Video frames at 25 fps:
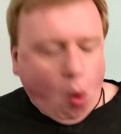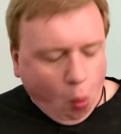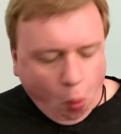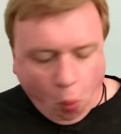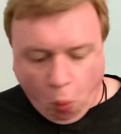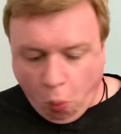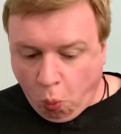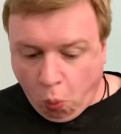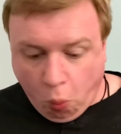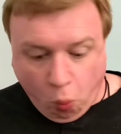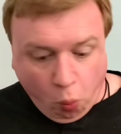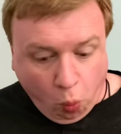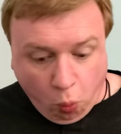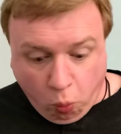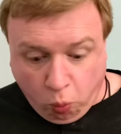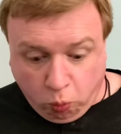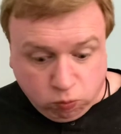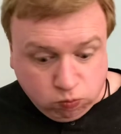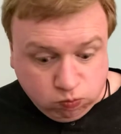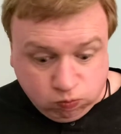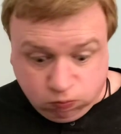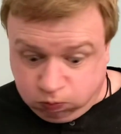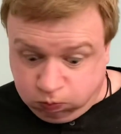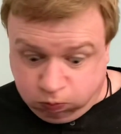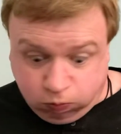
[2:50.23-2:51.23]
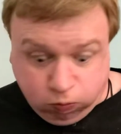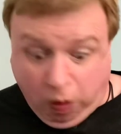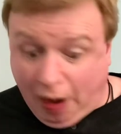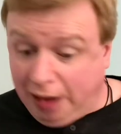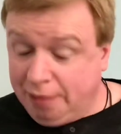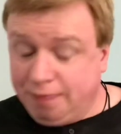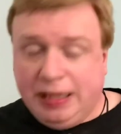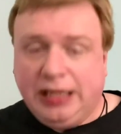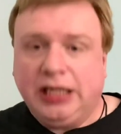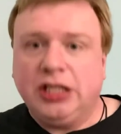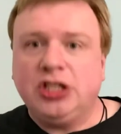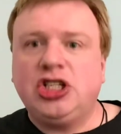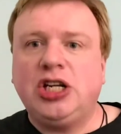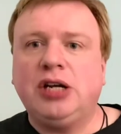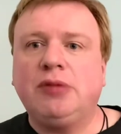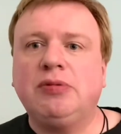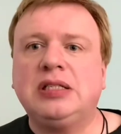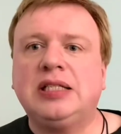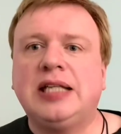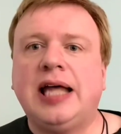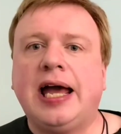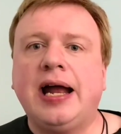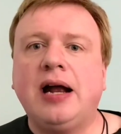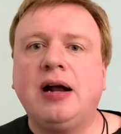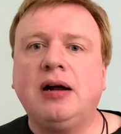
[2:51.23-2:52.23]
One minute she was there,
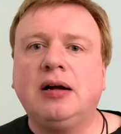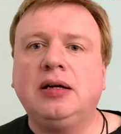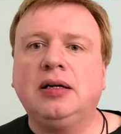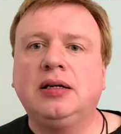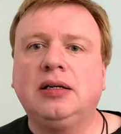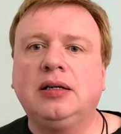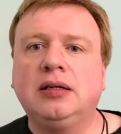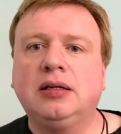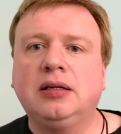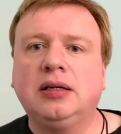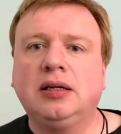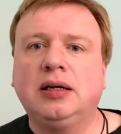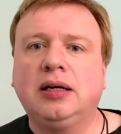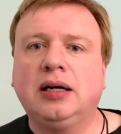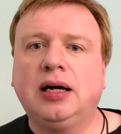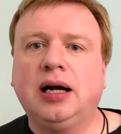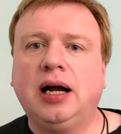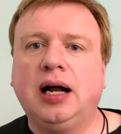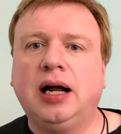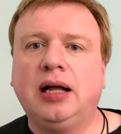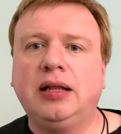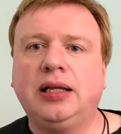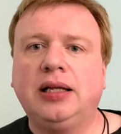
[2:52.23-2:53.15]
and then she wasn't.